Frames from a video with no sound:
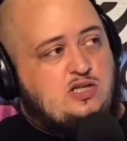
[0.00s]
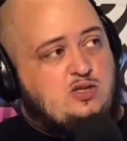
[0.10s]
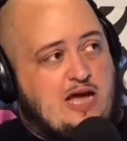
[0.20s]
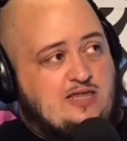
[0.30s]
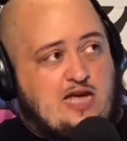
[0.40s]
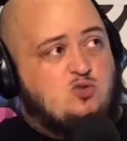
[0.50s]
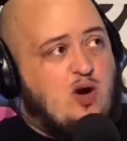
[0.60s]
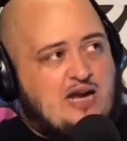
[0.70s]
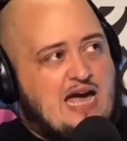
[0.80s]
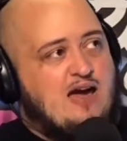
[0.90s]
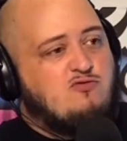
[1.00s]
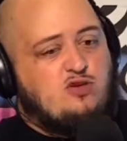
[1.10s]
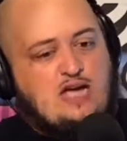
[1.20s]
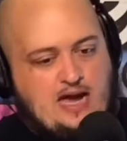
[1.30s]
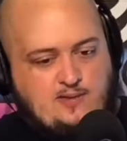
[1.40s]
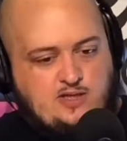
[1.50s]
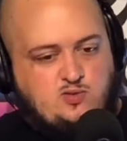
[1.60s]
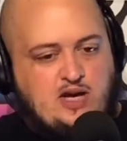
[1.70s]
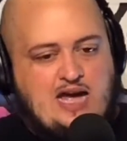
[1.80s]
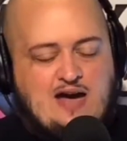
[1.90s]
it's just that's why they have
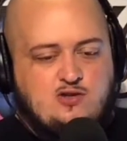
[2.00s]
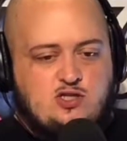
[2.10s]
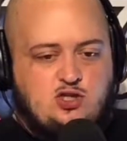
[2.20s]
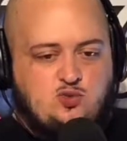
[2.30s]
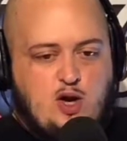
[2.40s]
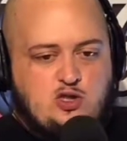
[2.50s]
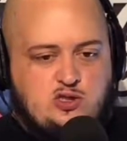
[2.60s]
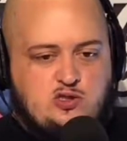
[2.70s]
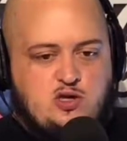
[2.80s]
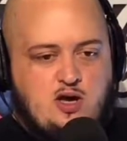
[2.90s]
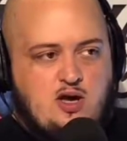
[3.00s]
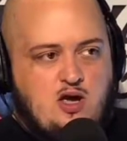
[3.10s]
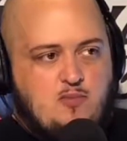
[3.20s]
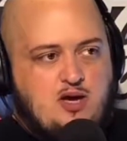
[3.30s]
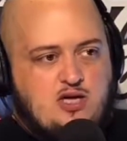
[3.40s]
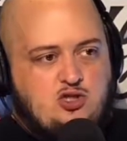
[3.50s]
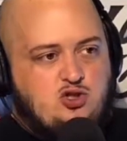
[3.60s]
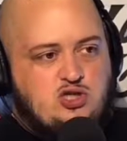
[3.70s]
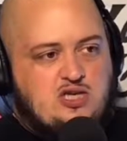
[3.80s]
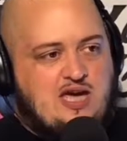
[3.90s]
rehabs. That's why they have those situations.
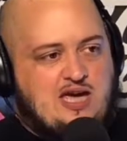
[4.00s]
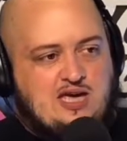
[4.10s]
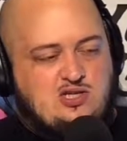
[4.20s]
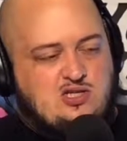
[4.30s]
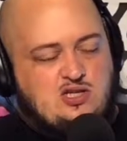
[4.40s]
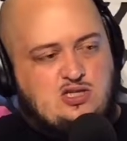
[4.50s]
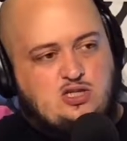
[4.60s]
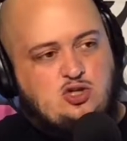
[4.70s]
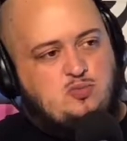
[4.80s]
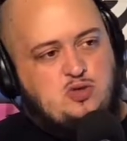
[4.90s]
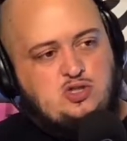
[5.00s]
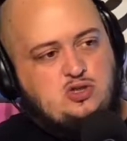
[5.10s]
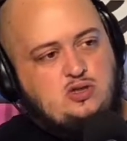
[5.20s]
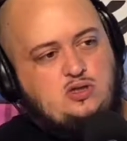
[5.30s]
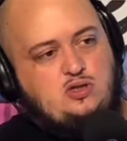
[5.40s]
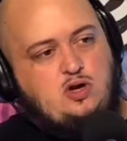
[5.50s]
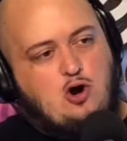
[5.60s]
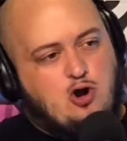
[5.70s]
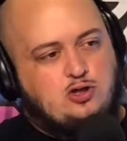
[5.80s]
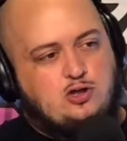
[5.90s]
Because you just can't, it's so much
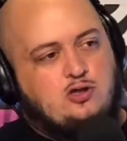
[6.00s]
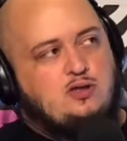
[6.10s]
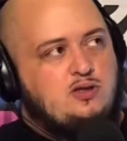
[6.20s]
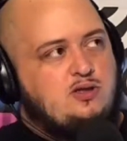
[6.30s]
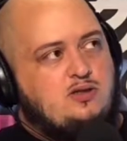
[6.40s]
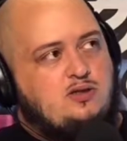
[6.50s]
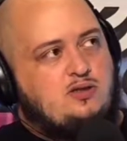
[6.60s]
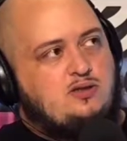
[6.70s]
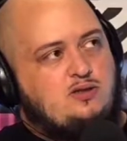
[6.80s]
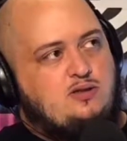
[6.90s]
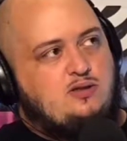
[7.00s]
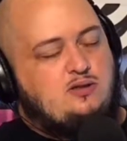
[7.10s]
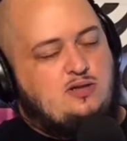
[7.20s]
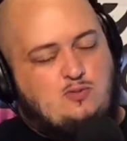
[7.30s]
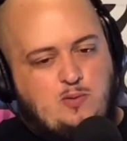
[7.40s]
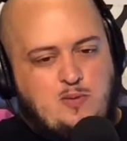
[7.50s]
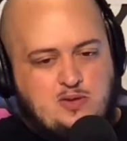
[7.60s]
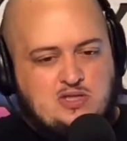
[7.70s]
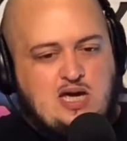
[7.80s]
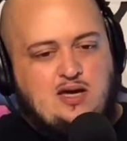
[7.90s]
harder than
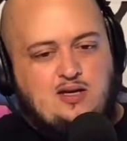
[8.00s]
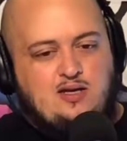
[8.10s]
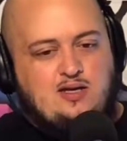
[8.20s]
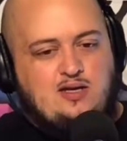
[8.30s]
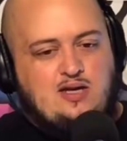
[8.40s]
what people say.